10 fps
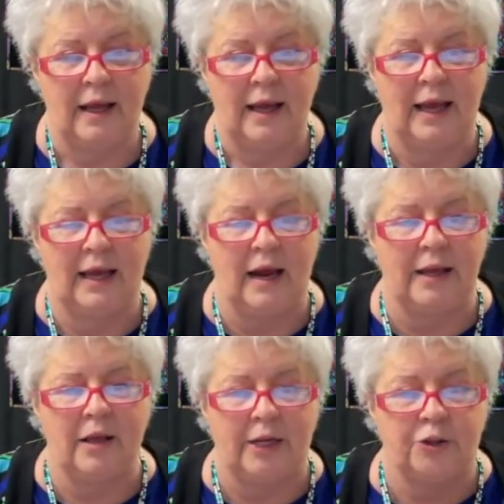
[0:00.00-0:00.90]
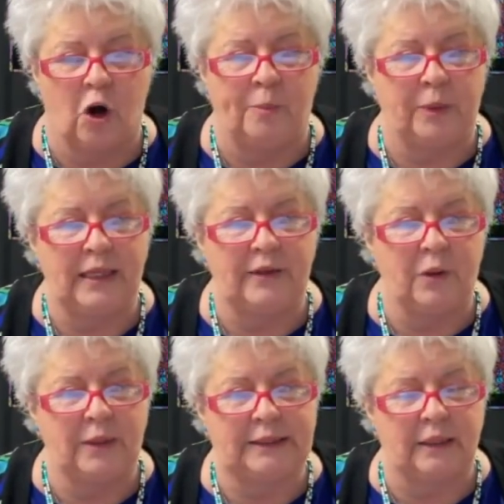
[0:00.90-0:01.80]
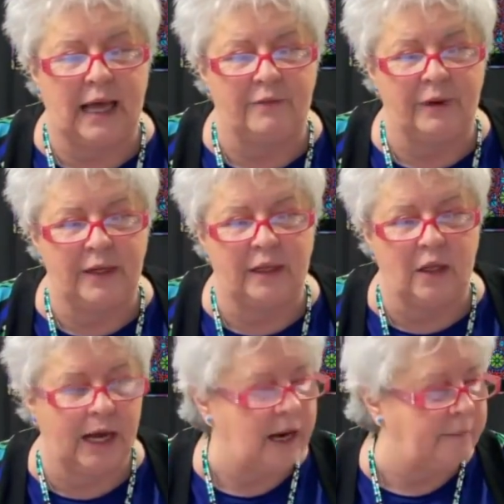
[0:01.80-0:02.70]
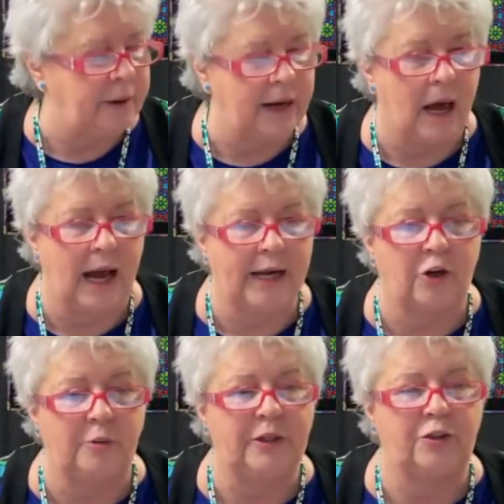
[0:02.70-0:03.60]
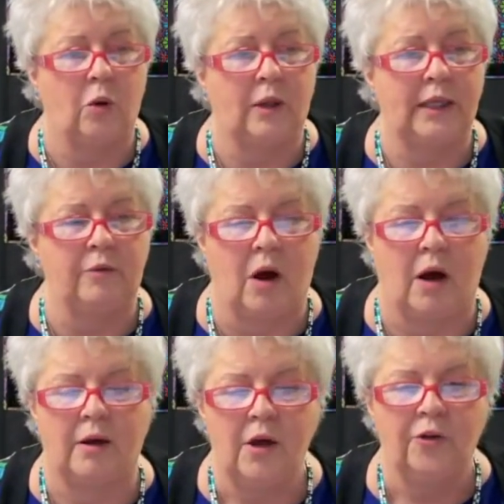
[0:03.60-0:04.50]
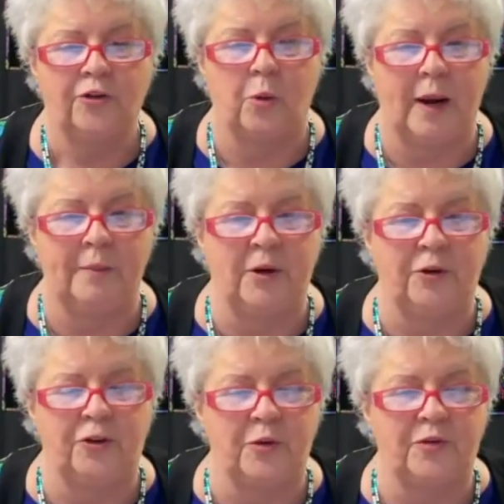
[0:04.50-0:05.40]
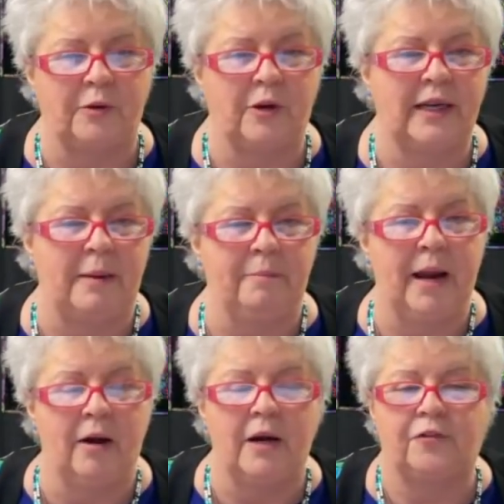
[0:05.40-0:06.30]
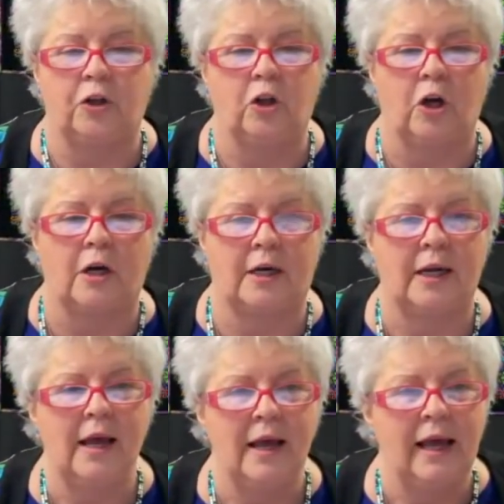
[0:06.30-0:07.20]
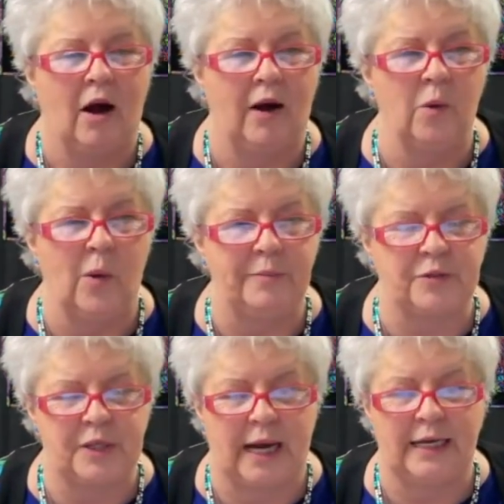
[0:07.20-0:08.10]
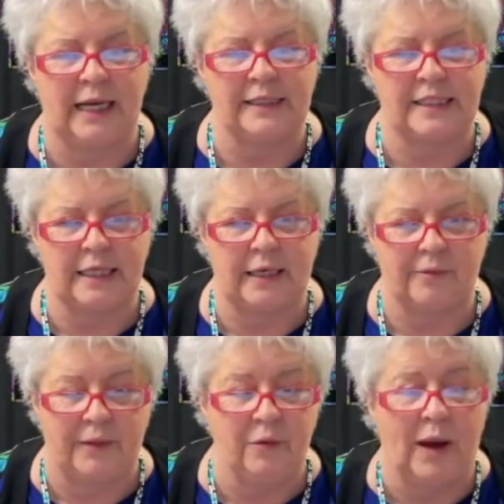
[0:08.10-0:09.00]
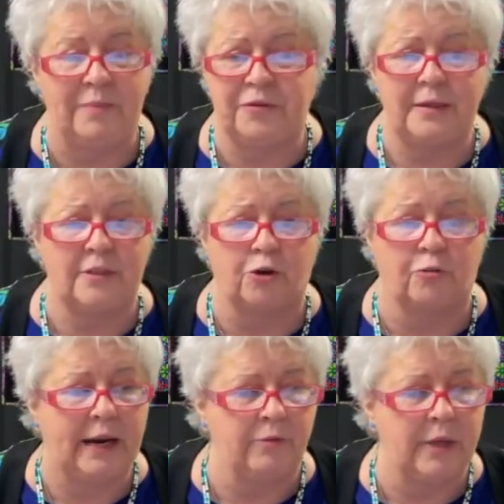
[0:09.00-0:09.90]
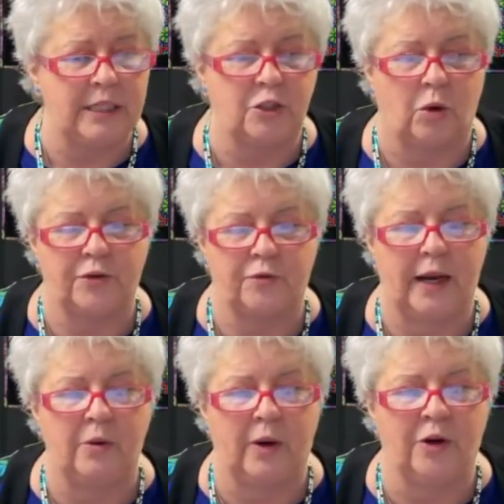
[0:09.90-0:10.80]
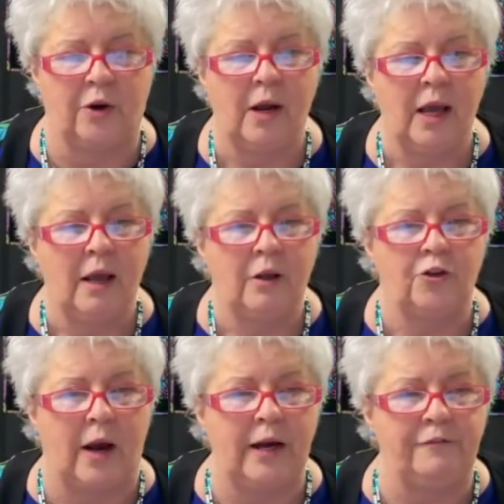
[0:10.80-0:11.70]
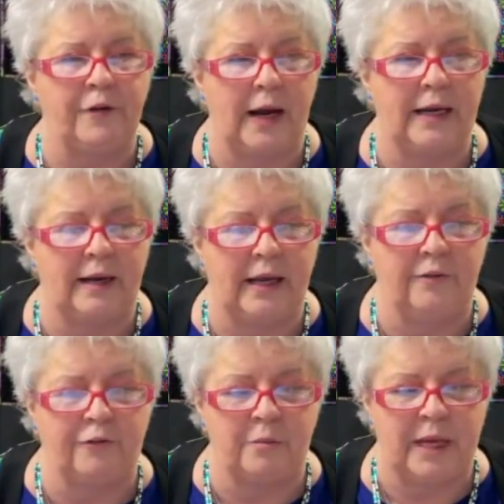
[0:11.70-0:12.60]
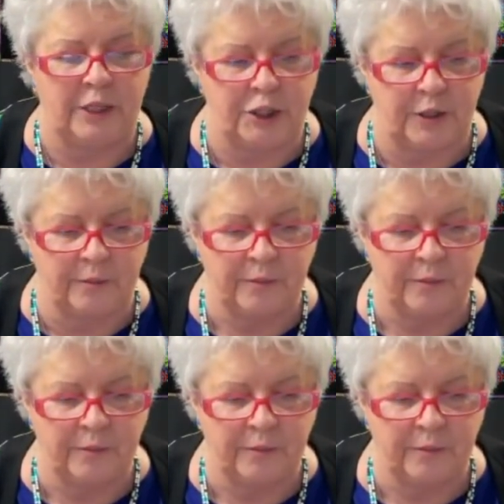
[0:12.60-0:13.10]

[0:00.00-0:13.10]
And I, I don't believe that we still have it in the lineup, but I could be totally wrong. So what I'm going to do is I'm going to get Meredith's look on the website and see. And the website's a great resource, right? When you're trying to find information.